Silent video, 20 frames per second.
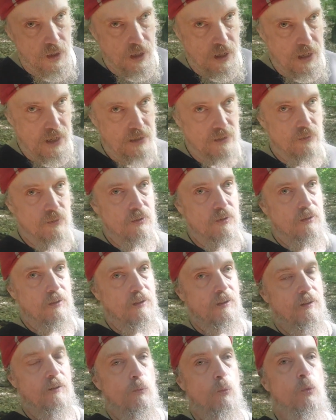and
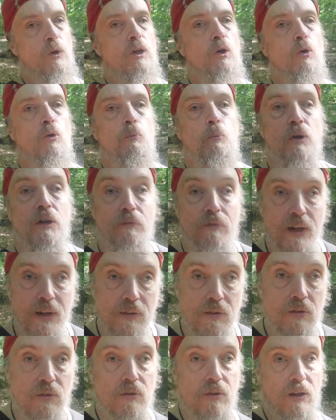we could
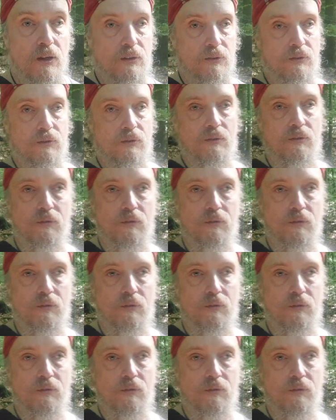prevent that.